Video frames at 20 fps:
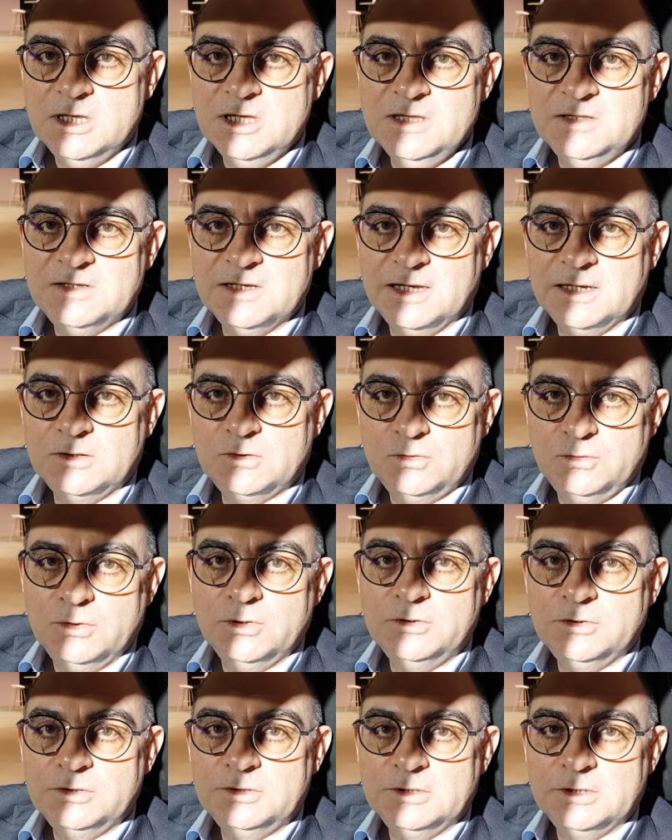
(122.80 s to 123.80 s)
E-Tech
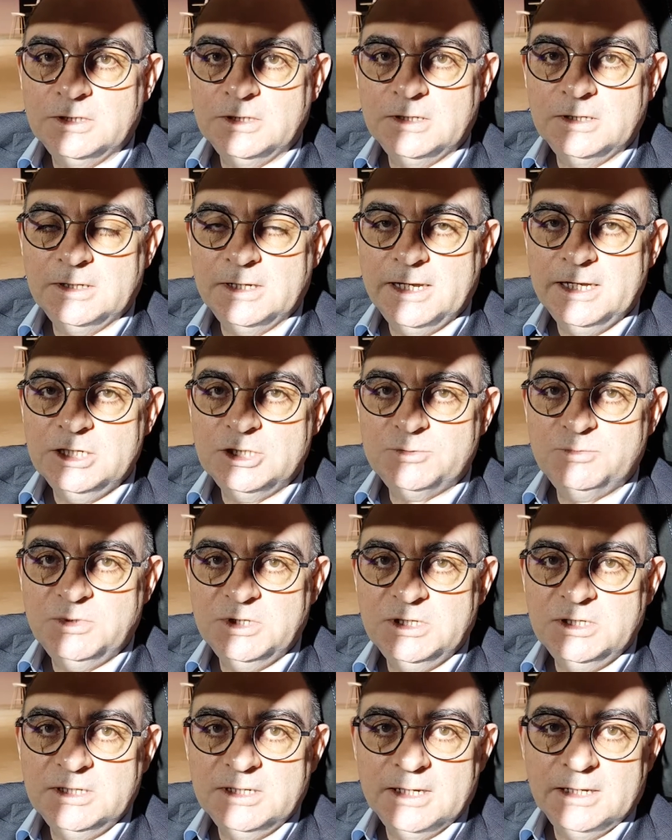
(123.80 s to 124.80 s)
200
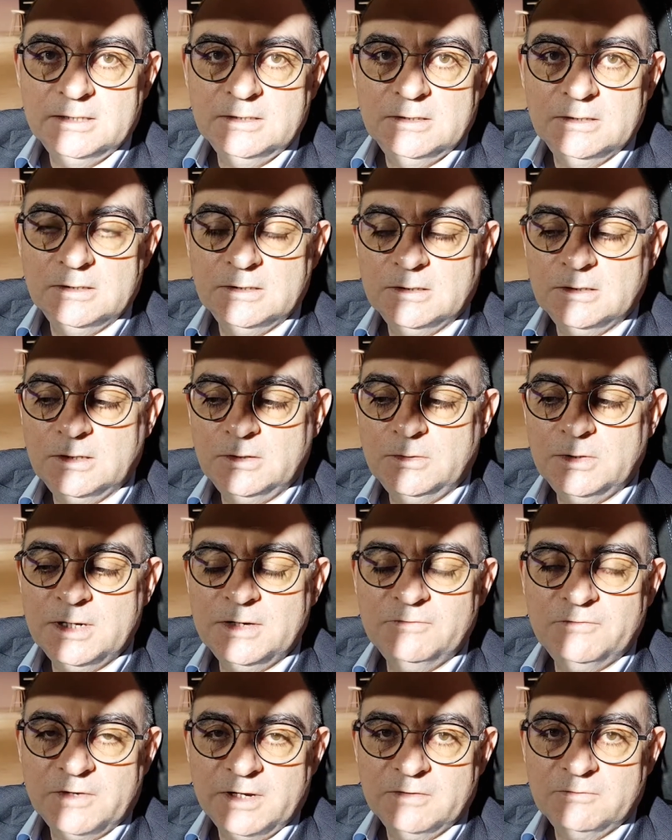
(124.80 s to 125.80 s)
HP and
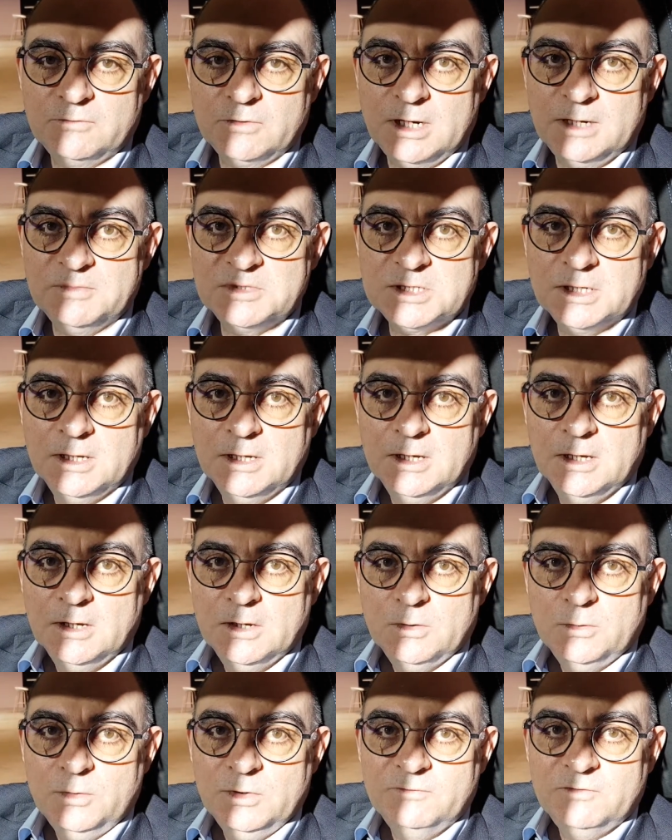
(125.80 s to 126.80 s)
105 grams,
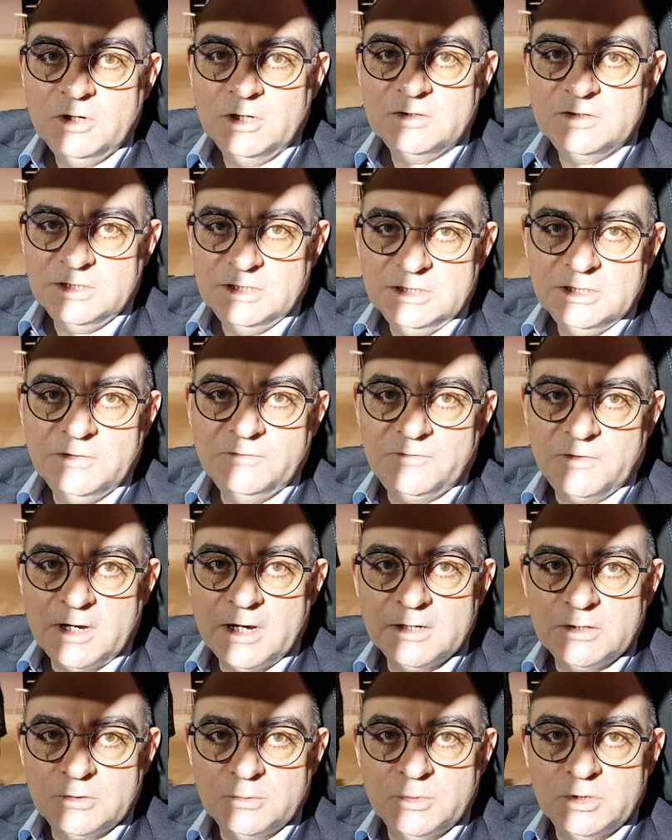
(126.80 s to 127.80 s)
we've got enough
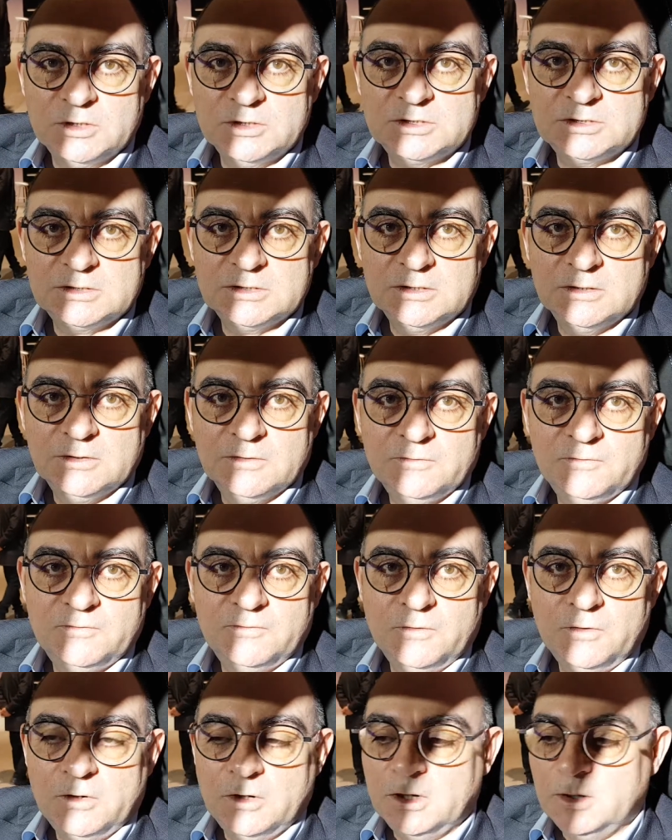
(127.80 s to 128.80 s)
arguments
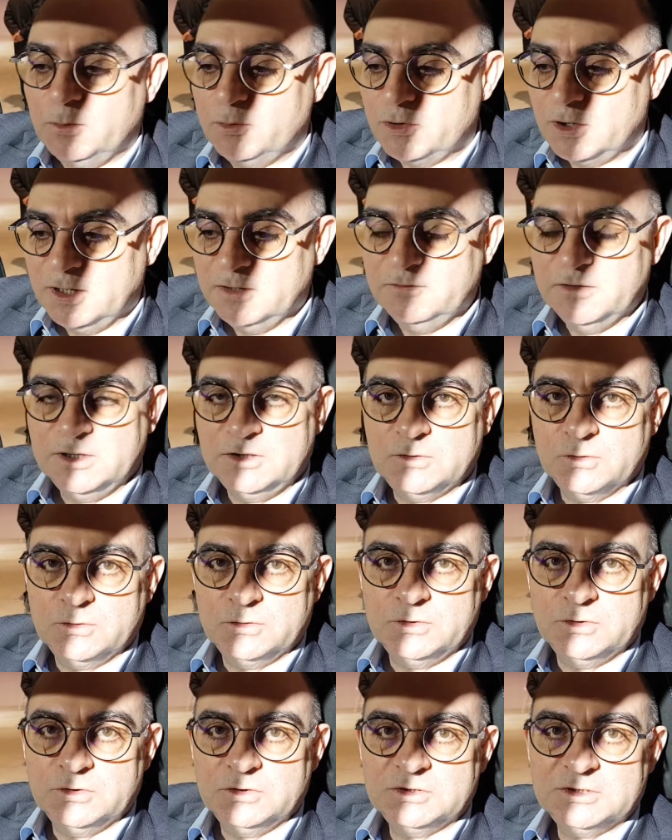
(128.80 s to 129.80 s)
for private
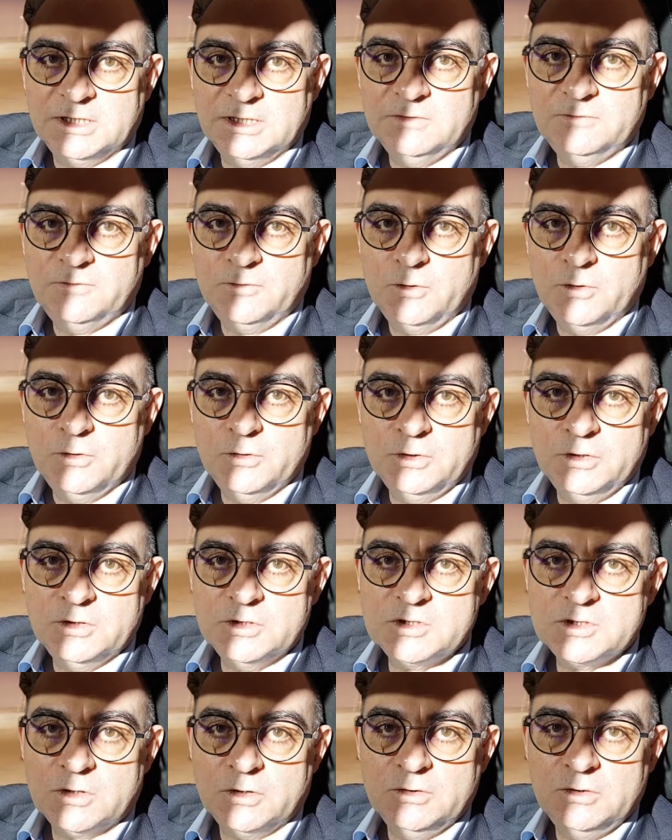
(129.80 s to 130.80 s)
owners and for
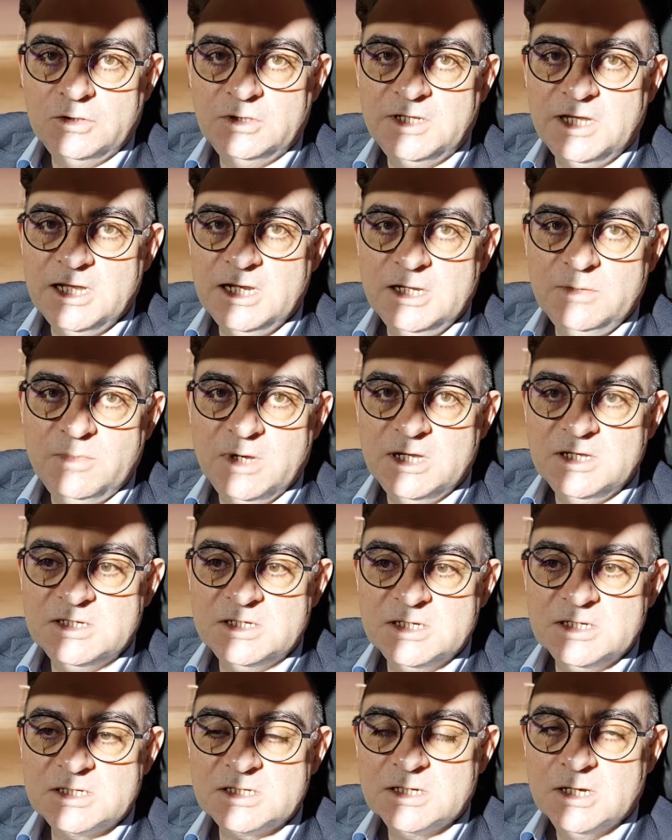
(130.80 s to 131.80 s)
owners on a daily
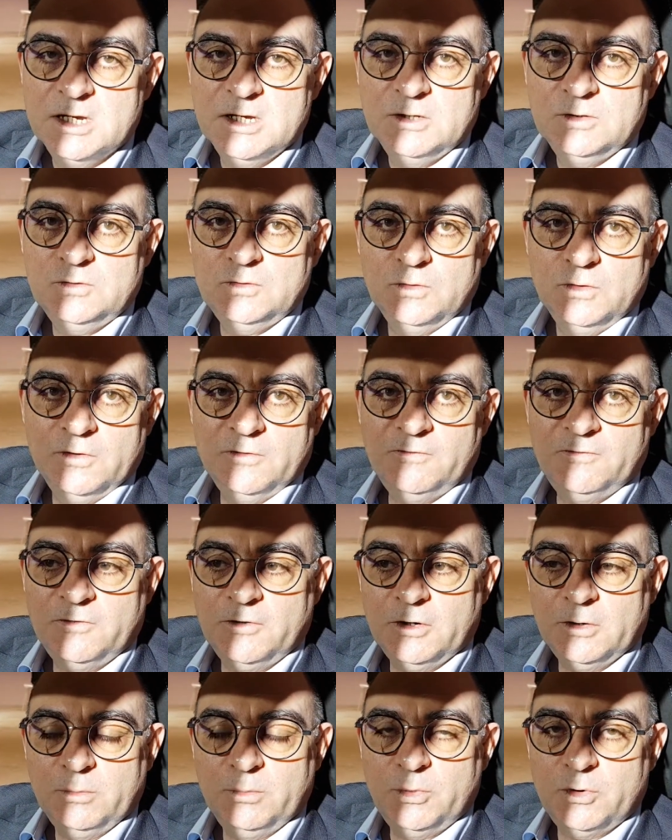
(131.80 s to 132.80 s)
basis to
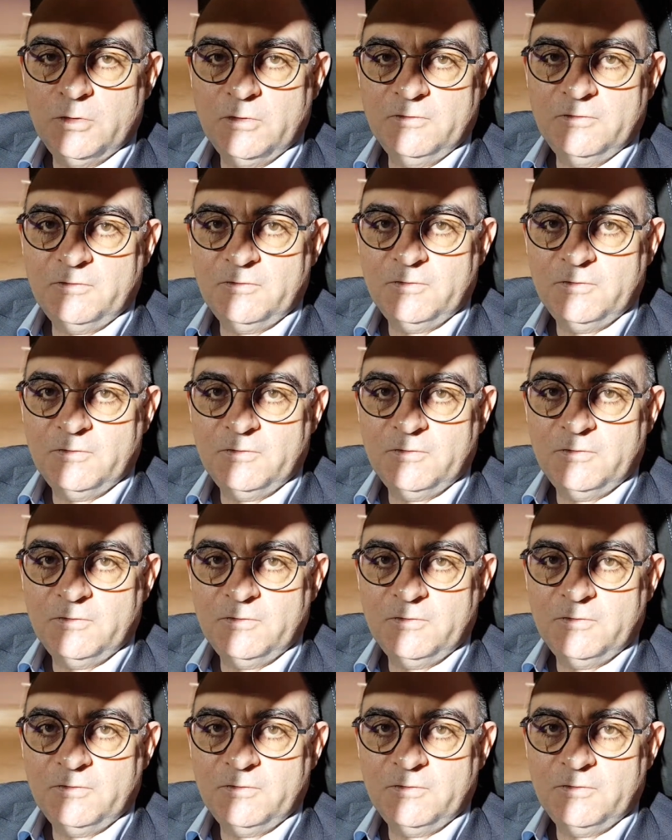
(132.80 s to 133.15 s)
offer both